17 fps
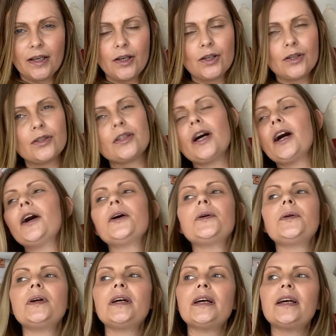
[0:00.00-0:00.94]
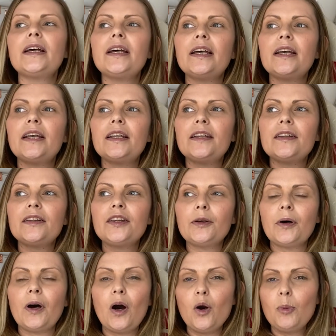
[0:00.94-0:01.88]
So
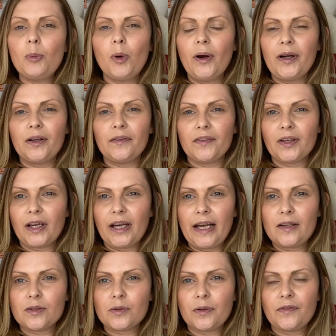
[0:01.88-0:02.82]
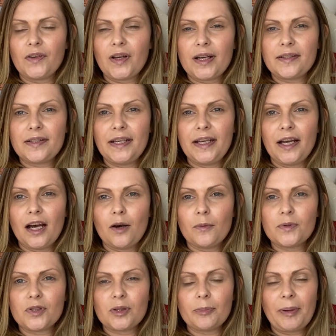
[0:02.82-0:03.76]
the whole point of the Council of Nicaea
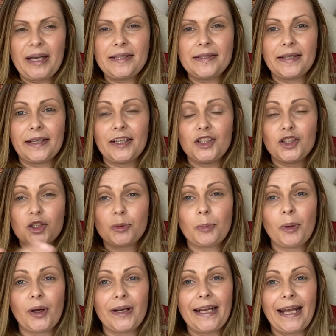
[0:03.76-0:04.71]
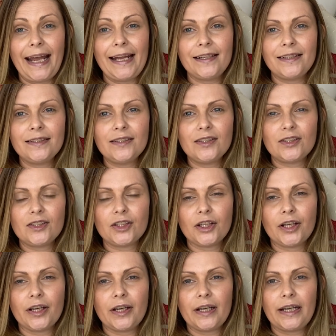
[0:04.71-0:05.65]
was to basically just put an end
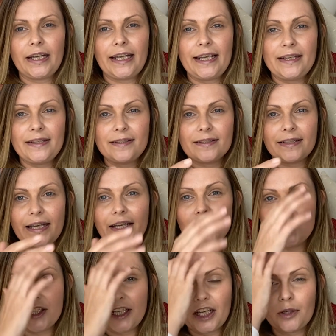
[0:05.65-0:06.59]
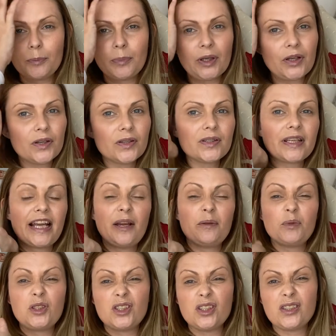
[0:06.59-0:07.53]
to his teaching because it
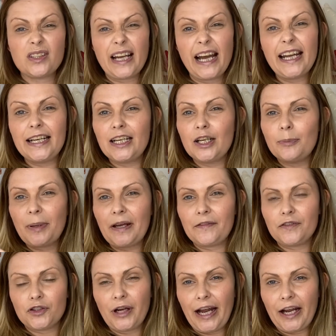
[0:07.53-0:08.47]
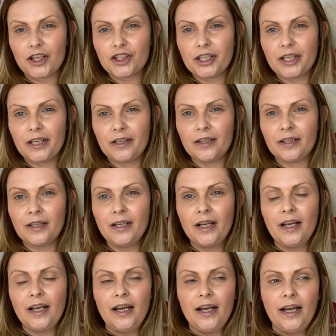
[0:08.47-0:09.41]
was just gaining a bit of traction.
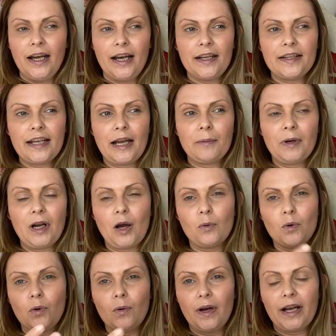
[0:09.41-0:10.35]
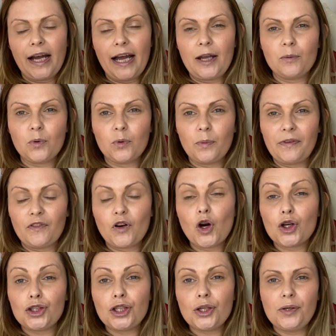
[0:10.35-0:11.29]
And they were like, well, okay, well, we've got
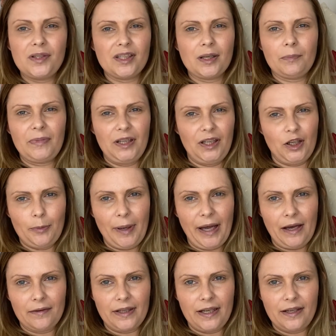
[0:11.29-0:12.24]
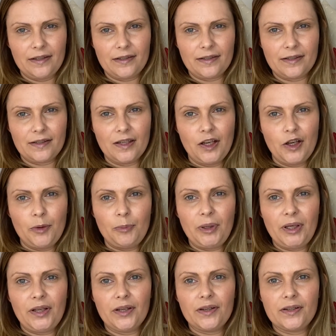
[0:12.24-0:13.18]
to do something about this
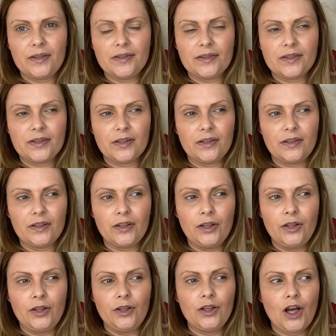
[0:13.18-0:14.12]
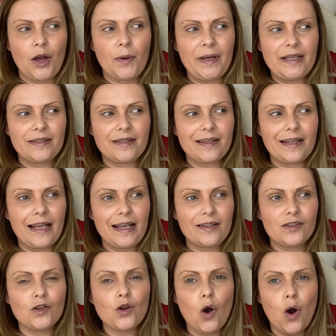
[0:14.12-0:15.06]
because, you, you know, it's,
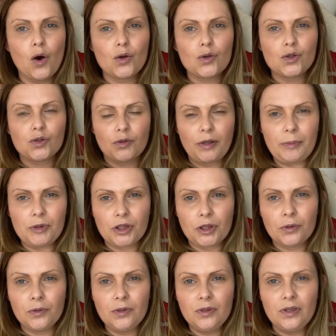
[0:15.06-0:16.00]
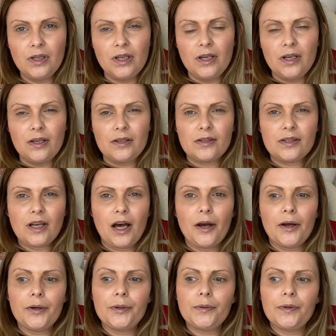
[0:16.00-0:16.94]
it's not scriptural.
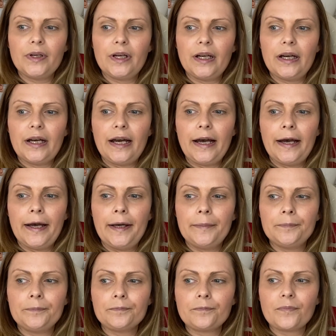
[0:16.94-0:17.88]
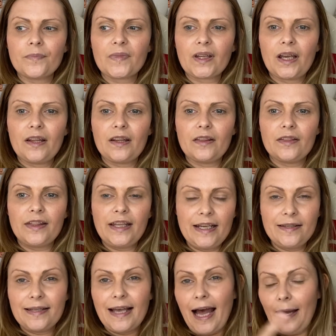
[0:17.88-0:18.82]
So um,
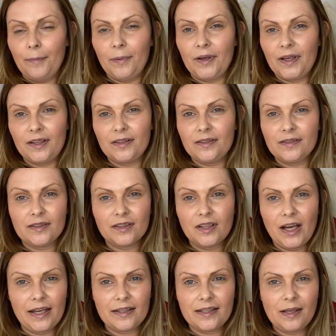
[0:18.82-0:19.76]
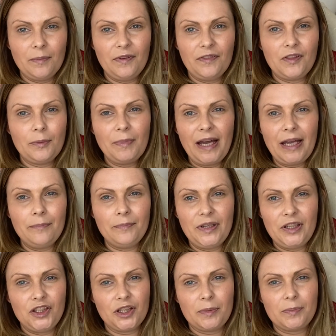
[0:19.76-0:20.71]
this happens, like some of the main
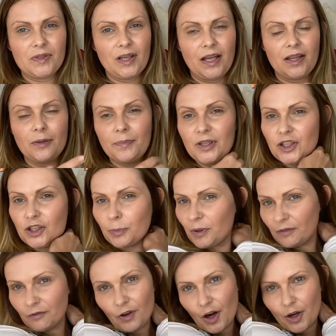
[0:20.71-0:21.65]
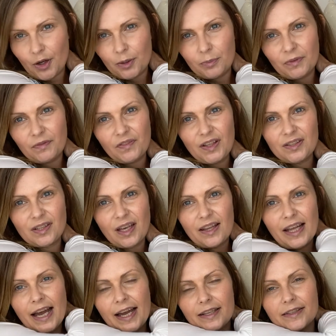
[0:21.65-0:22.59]
bishops, like the Bishop of Rome and things like
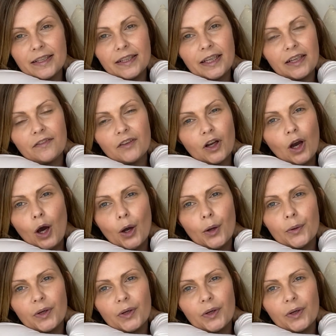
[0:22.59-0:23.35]
that, didn't even go.